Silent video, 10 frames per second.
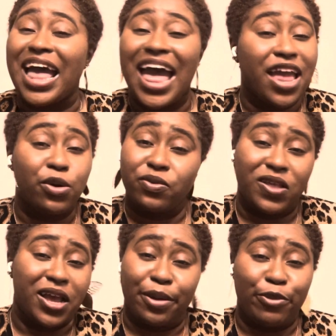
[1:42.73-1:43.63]
I don't
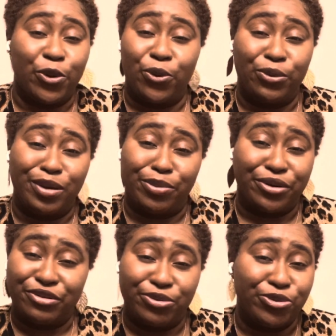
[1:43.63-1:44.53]
think I'm the only
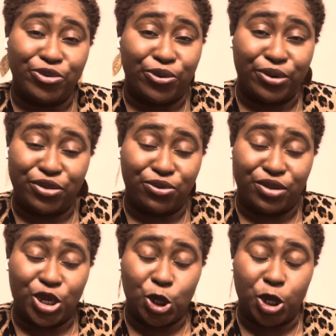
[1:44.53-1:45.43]
person who's going through
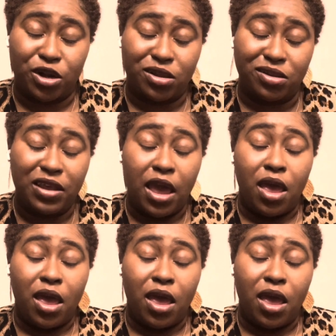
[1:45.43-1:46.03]
these struggles.